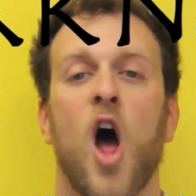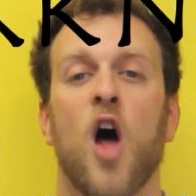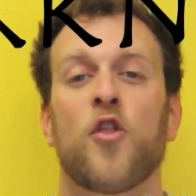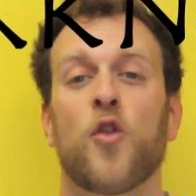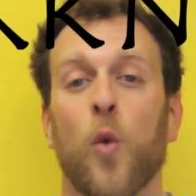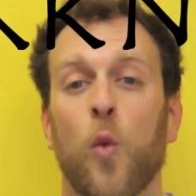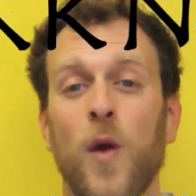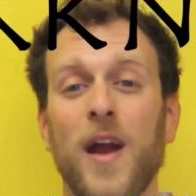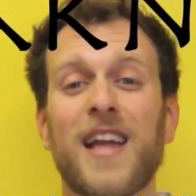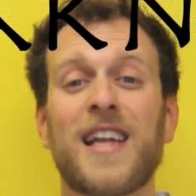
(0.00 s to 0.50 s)

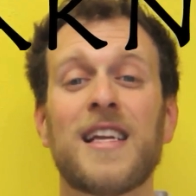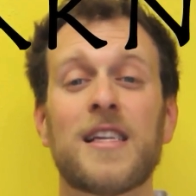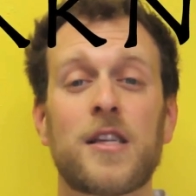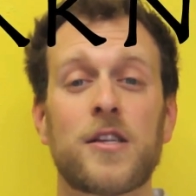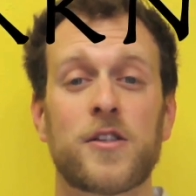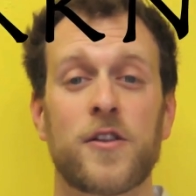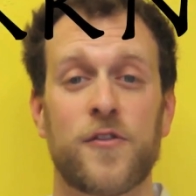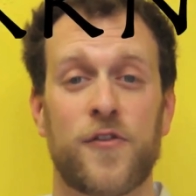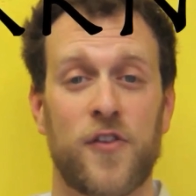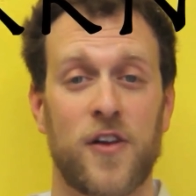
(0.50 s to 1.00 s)
The weaknesses
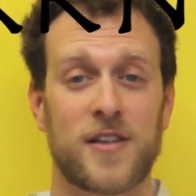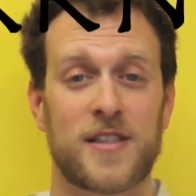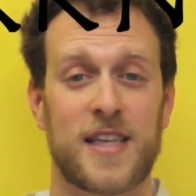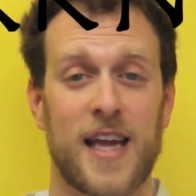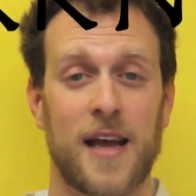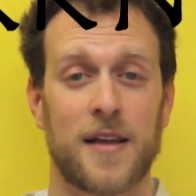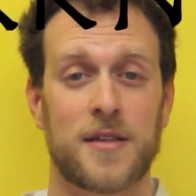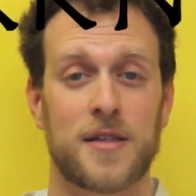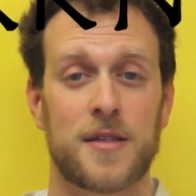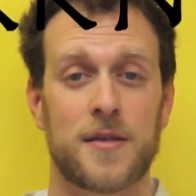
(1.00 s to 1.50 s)
of the front
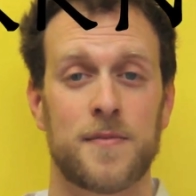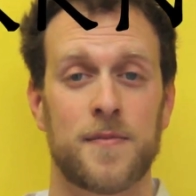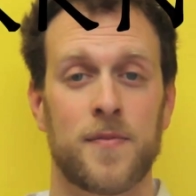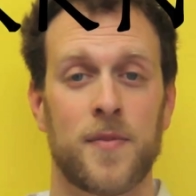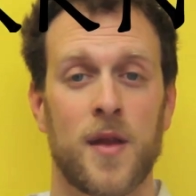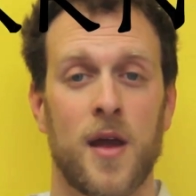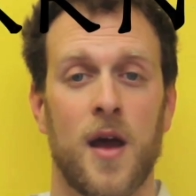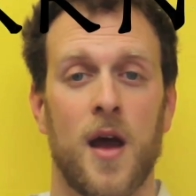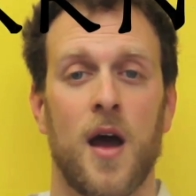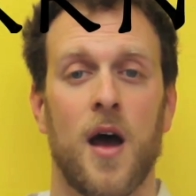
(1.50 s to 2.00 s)
stance.
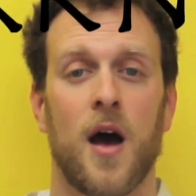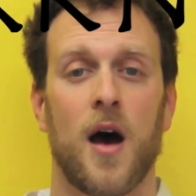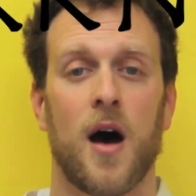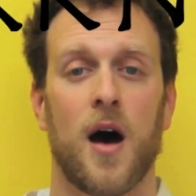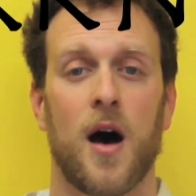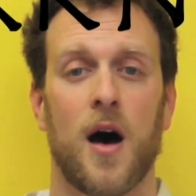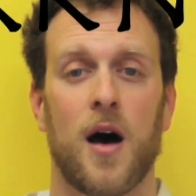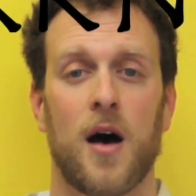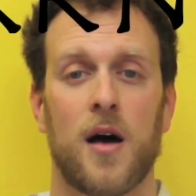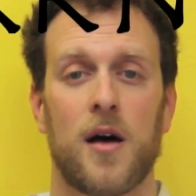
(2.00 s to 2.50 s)

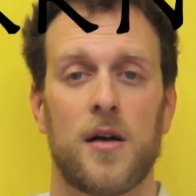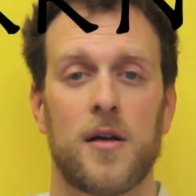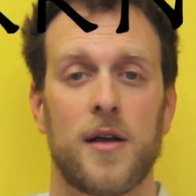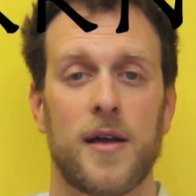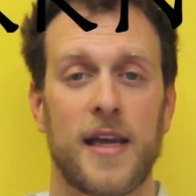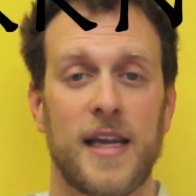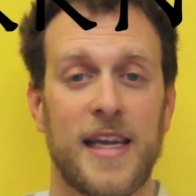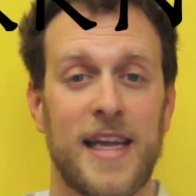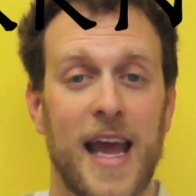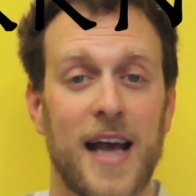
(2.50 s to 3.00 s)

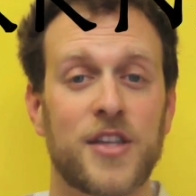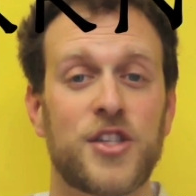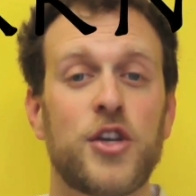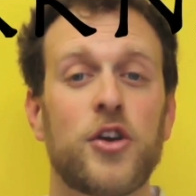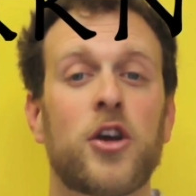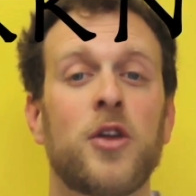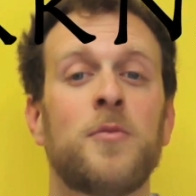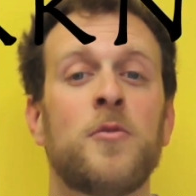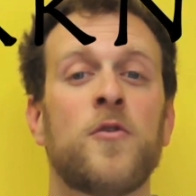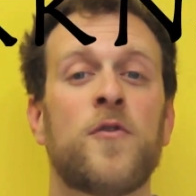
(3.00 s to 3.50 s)
Yes, you
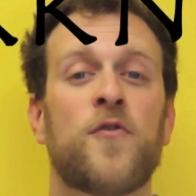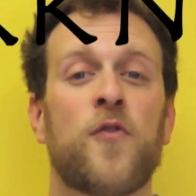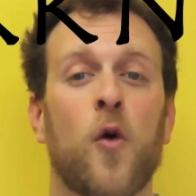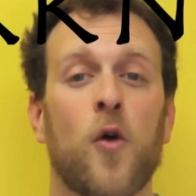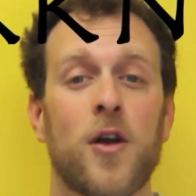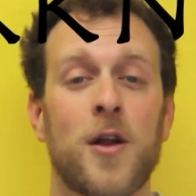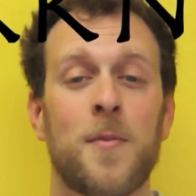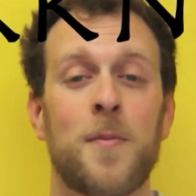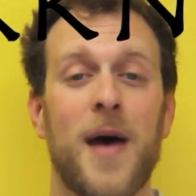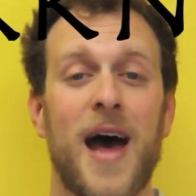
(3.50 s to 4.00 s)
can move
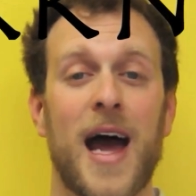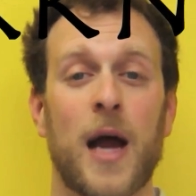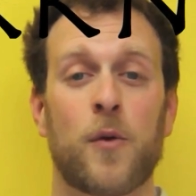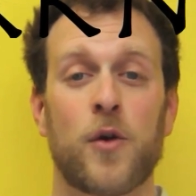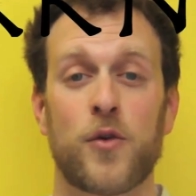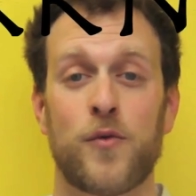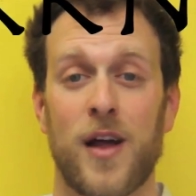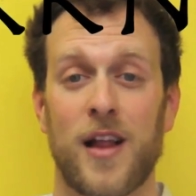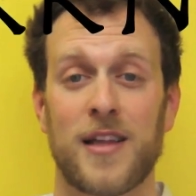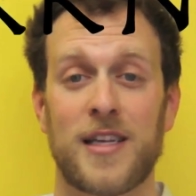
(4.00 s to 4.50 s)
forward and
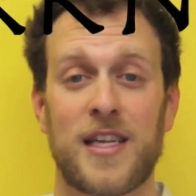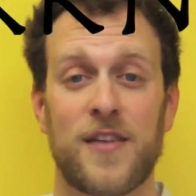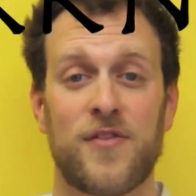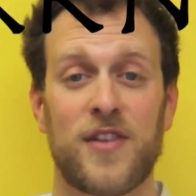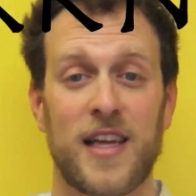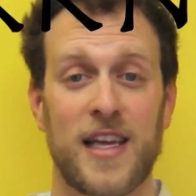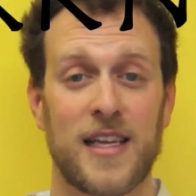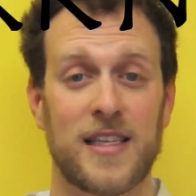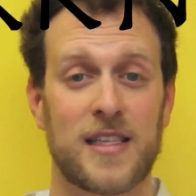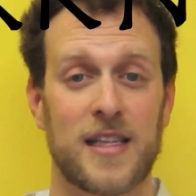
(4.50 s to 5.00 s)
backward
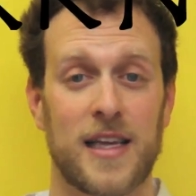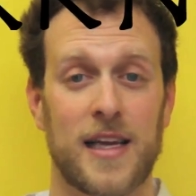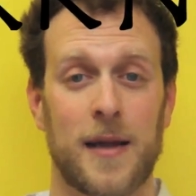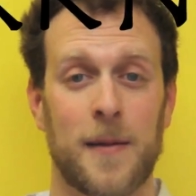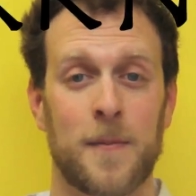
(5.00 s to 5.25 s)
relatively easily,